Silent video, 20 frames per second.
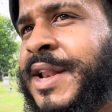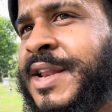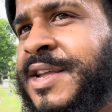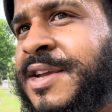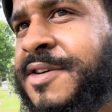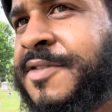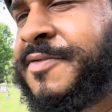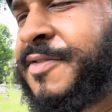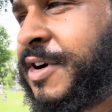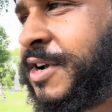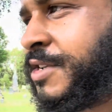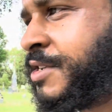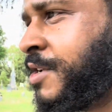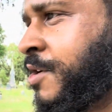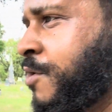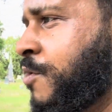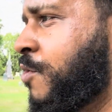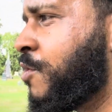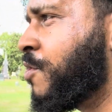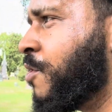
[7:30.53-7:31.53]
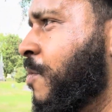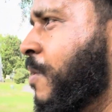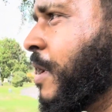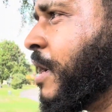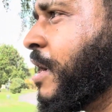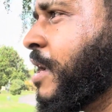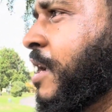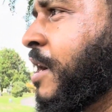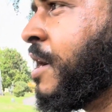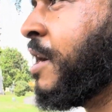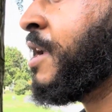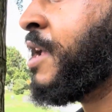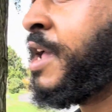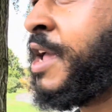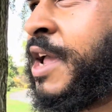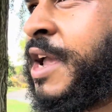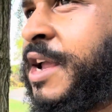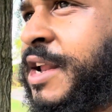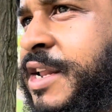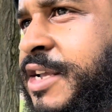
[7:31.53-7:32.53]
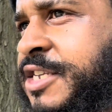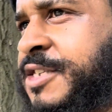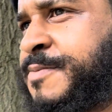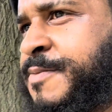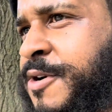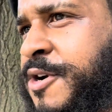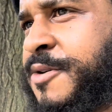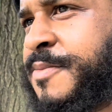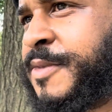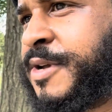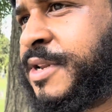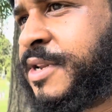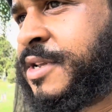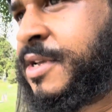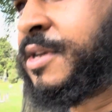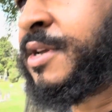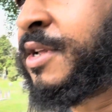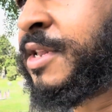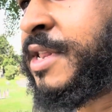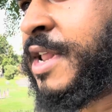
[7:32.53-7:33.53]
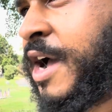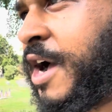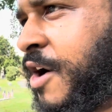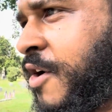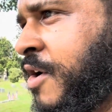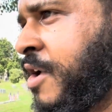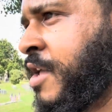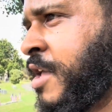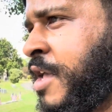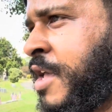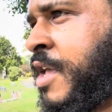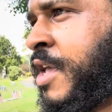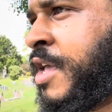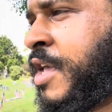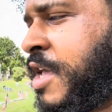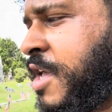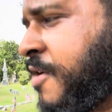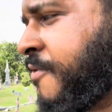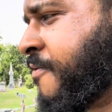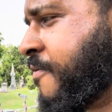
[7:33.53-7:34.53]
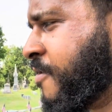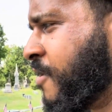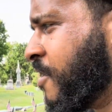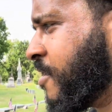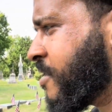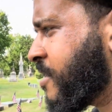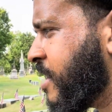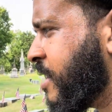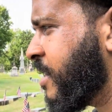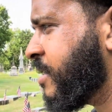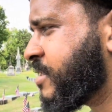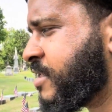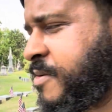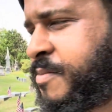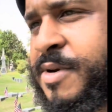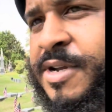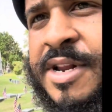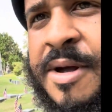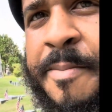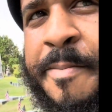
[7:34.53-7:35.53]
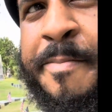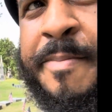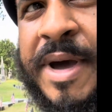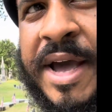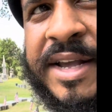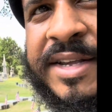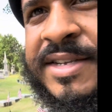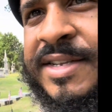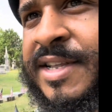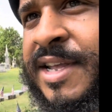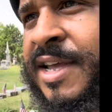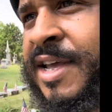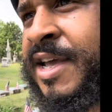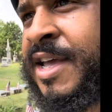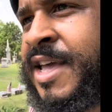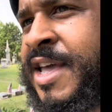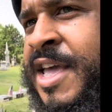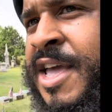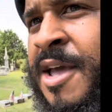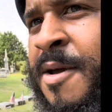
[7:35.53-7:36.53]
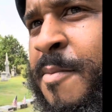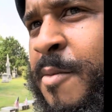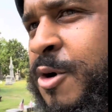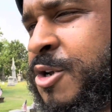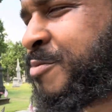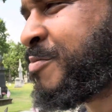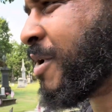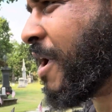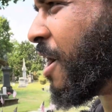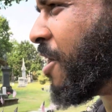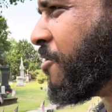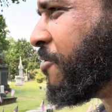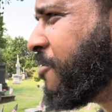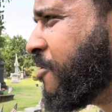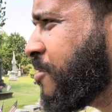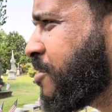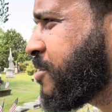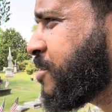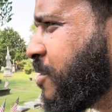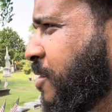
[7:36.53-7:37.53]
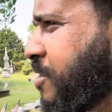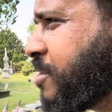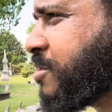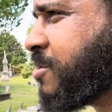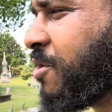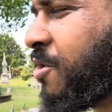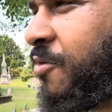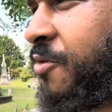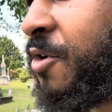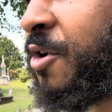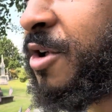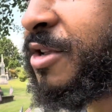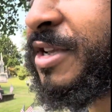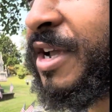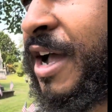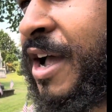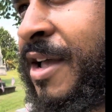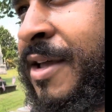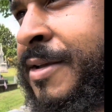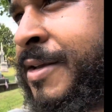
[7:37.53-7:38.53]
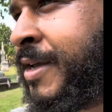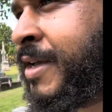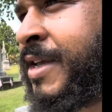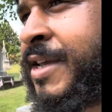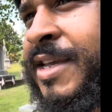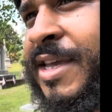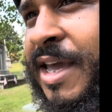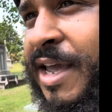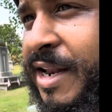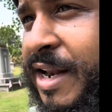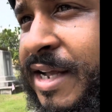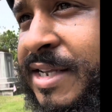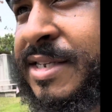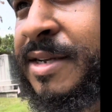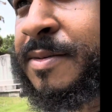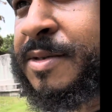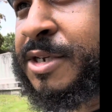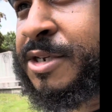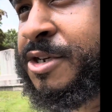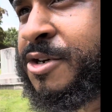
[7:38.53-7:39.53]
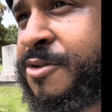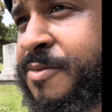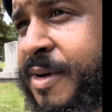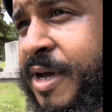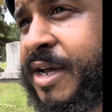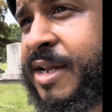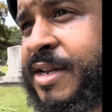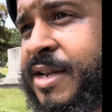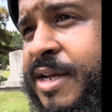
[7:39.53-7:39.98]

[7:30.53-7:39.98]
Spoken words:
of us who go out here and experiment. Now, if your thing is to be the best, most powerful sorcerer of all time, yeah, that's up to you, man.